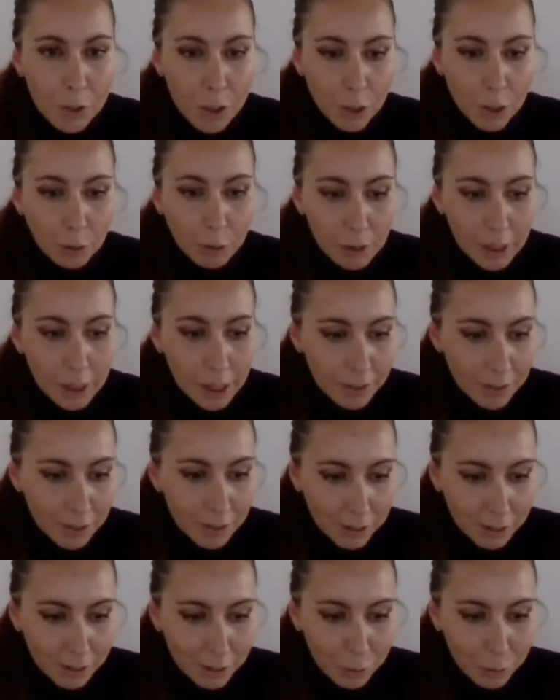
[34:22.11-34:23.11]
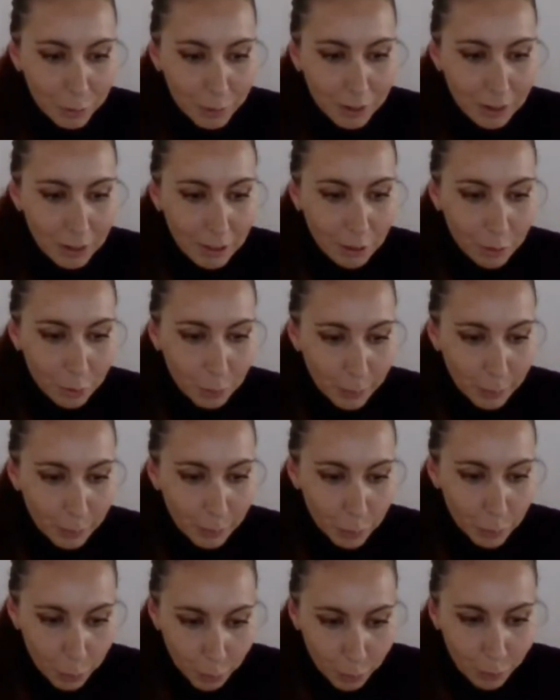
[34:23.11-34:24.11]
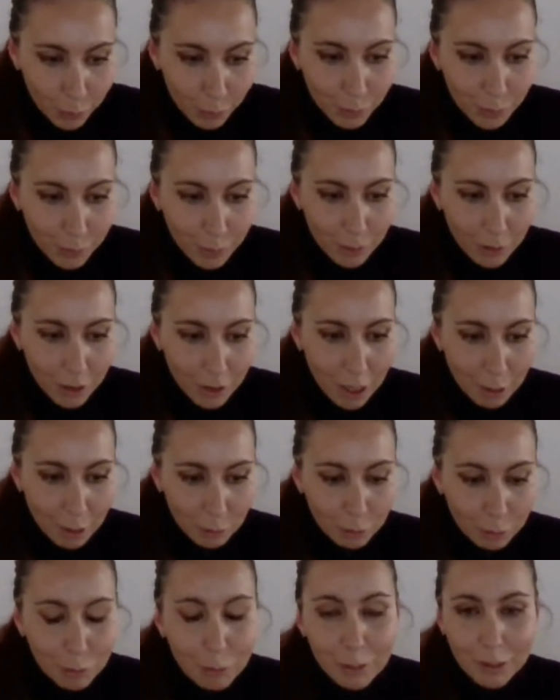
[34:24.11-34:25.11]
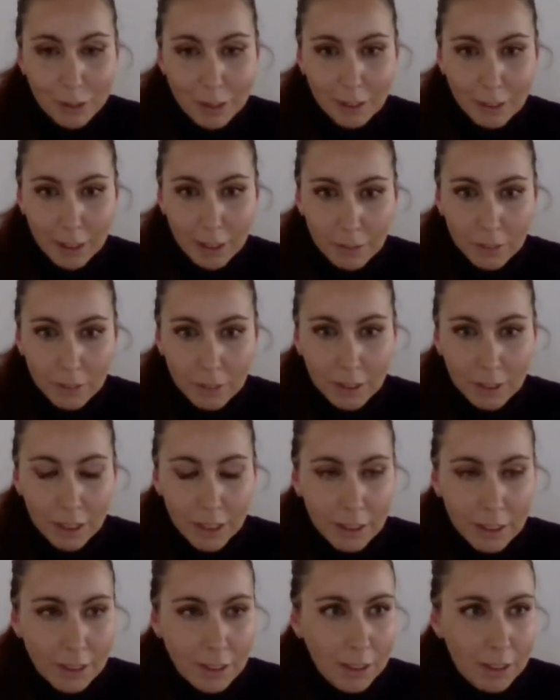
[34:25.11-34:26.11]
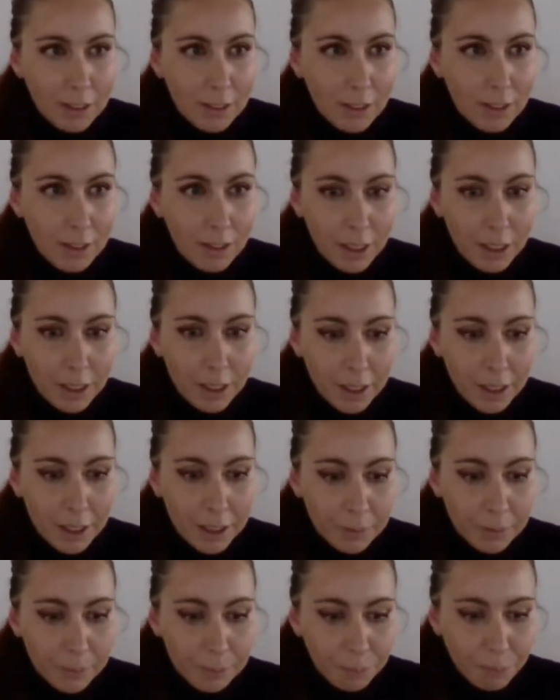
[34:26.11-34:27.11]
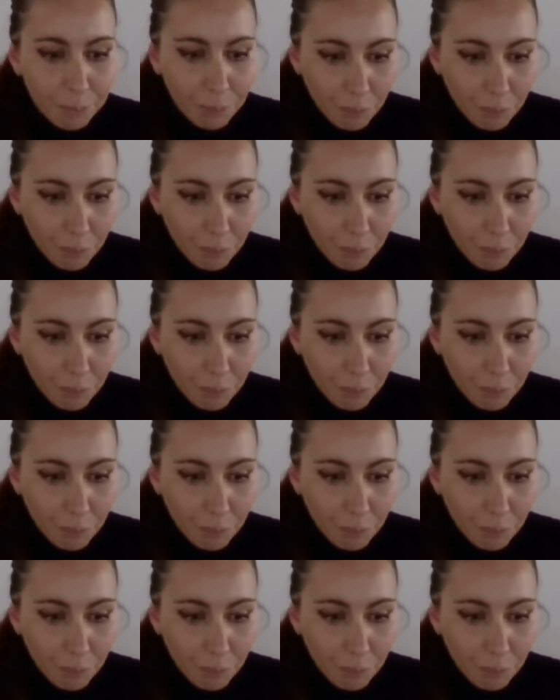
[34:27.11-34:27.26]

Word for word: So together it's 22 out of 27 cases that are